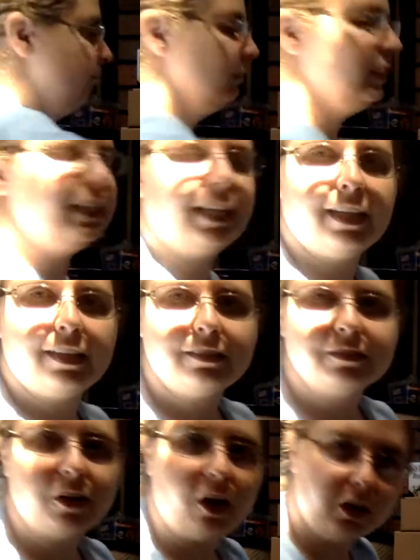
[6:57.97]
Ta-da!
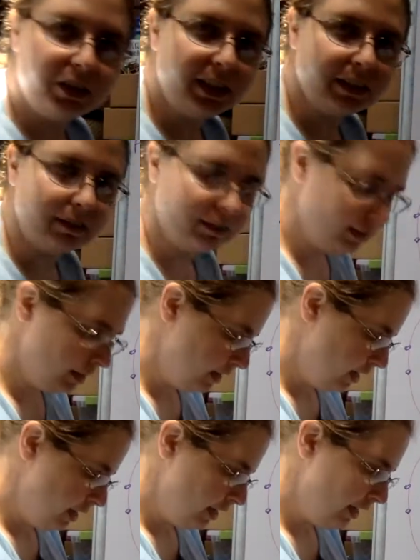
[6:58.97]
All done.
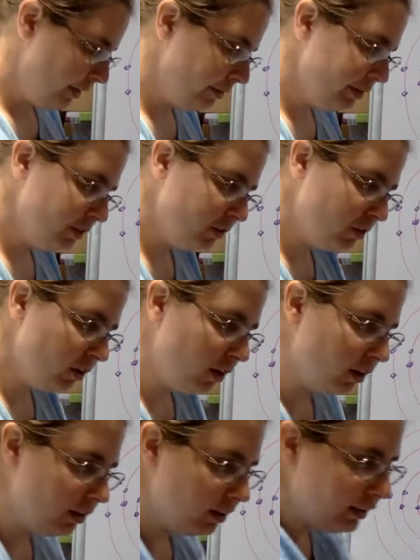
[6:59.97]
Now, as you
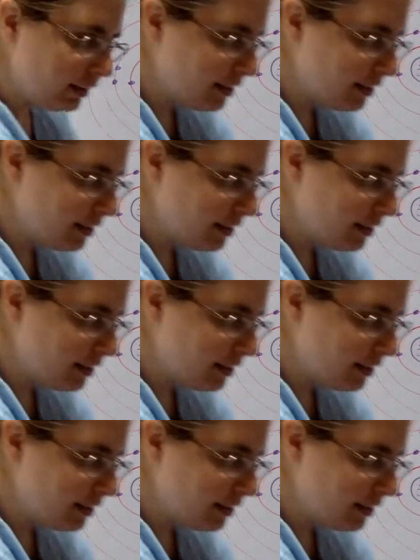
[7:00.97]
saw, it's